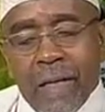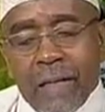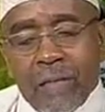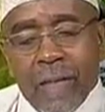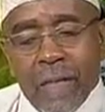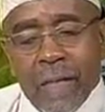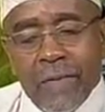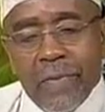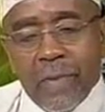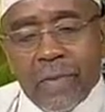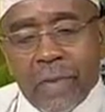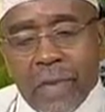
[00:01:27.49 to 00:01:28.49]
And well,
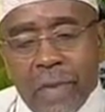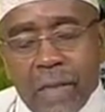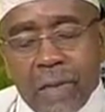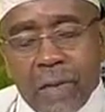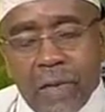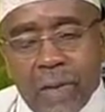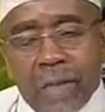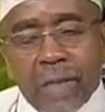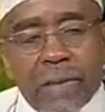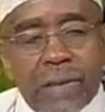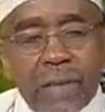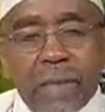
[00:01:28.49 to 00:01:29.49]
I think uh, the
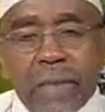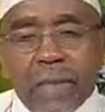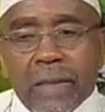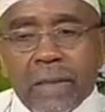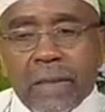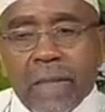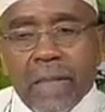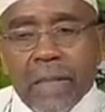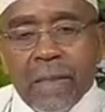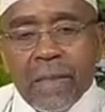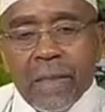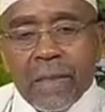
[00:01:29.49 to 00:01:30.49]
audience needs to
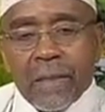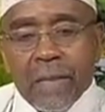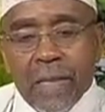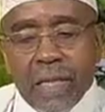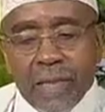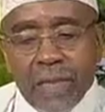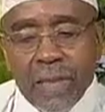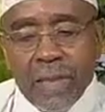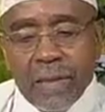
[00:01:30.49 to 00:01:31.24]
understand that Islam